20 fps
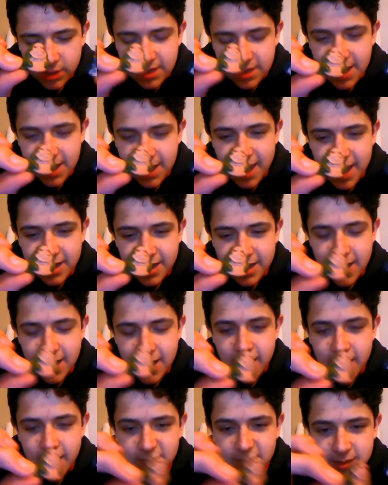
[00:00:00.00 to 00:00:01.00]
had in the
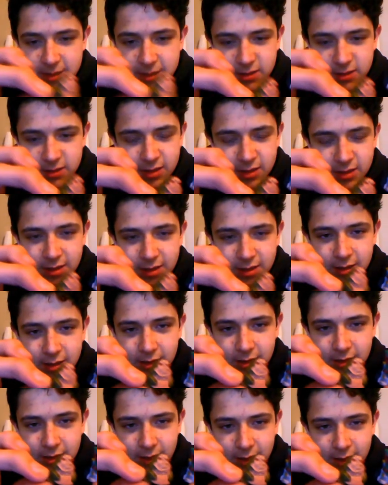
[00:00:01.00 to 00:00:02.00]
90s.
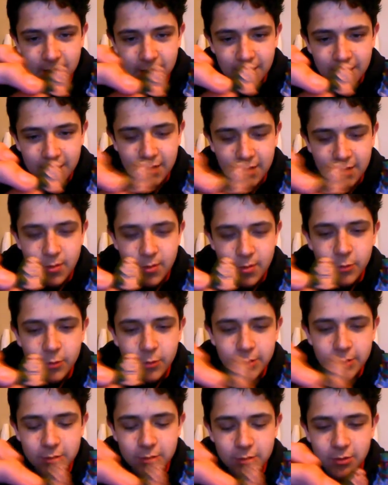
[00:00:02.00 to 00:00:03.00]
Can't remember what
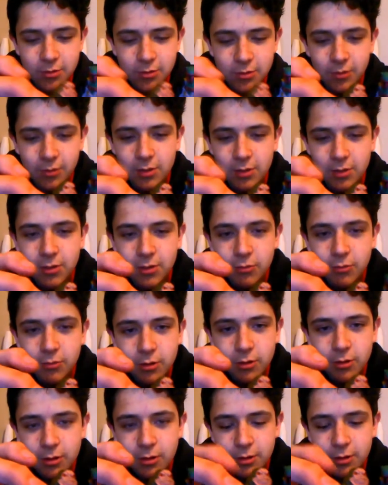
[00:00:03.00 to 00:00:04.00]
those are called either.
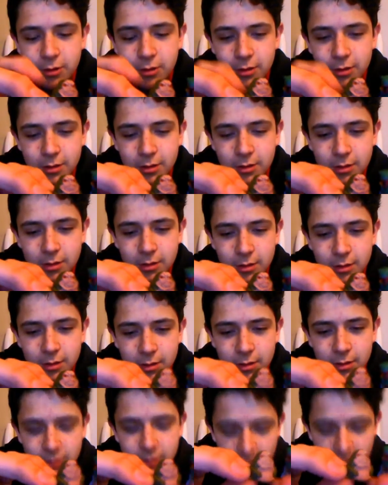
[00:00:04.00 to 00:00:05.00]
So